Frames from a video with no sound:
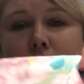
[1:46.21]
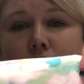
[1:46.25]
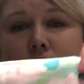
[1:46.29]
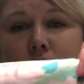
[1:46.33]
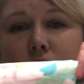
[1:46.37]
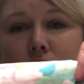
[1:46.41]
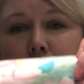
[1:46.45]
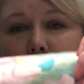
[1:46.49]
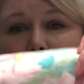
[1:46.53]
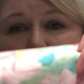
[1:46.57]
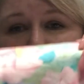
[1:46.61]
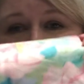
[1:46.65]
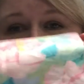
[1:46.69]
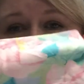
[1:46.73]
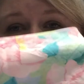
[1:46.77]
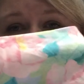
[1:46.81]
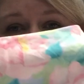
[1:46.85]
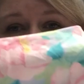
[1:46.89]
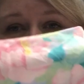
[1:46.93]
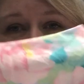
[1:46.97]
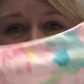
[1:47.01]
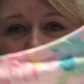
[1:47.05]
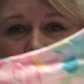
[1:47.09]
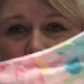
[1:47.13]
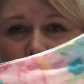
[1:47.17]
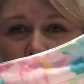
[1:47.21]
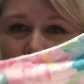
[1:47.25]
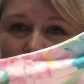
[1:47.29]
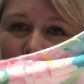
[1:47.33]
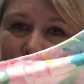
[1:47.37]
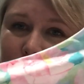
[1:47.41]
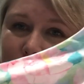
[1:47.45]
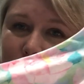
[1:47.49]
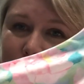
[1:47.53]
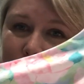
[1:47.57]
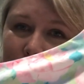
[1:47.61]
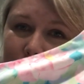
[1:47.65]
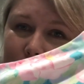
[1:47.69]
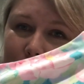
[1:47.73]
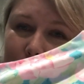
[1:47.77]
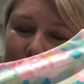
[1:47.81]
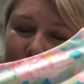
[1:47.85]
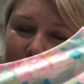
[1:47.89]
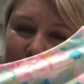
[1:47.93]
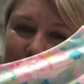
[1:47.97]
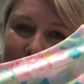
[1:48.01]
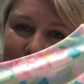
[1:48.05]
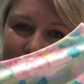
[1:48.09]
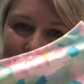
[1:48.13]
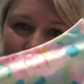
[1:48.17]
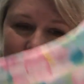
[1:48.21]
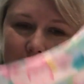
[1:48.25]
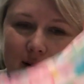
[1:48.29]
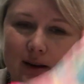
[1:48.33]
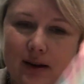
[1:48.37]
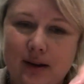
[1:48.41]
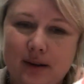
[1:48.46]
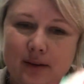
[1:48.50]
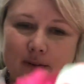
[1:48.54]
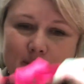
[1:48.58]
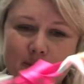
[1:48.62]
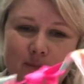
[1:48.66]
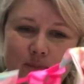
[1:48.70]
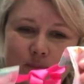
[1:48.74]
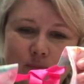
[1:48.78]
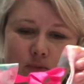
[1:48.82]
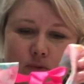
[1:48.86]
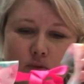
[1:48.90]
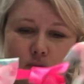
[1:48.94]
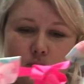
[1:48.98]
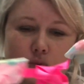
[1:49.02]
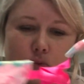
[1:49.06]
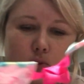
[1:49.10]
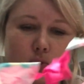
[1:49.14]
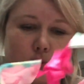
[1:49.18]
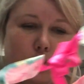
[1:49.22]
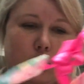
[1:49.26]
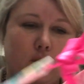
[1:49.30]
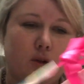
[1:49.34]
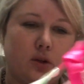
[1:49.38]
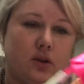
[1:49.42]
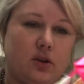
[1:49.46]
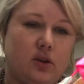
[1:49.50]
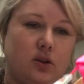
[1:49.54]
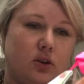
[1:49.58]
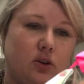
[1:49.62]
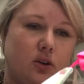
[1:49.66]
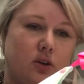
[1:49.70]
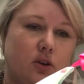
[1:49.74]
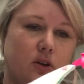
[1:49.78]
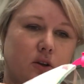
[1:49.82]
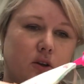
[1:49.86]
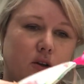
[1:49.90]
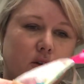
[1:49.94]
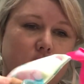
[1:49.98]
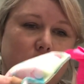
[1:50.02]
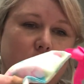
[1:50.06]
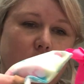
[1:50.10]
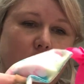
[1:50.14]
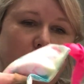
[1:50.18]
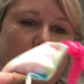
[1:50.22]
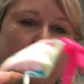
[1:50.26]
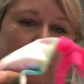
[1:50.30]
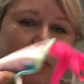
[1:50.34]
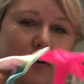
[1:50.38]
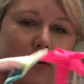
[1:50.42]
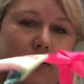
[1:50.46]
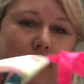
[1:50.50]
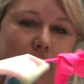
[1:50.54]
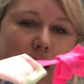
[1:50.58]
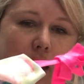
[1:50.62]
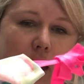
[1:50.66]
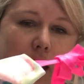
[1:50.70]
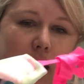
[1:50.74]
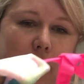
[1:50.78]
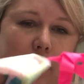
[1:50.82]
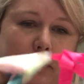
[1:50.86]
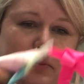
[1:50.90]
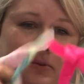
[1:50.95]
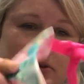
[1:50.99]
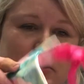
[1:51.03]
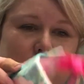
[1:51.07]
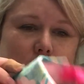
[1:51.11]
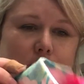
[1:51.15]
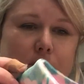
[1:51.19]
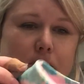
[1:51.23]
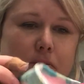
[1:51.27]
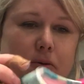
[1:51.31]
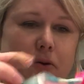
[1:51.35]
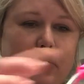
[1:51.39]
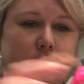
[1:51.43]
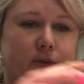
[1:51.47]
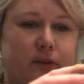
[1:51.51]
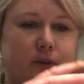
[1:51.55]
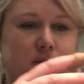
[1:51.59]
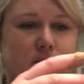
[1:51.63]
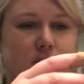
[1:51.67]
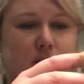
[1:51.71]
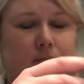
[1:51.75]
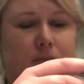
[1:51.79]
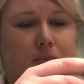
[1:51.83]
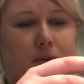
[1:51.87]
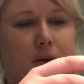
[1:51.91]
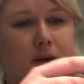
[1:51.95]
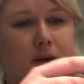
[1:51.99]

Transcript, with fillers: cute bandana. Would look absolutely perfect on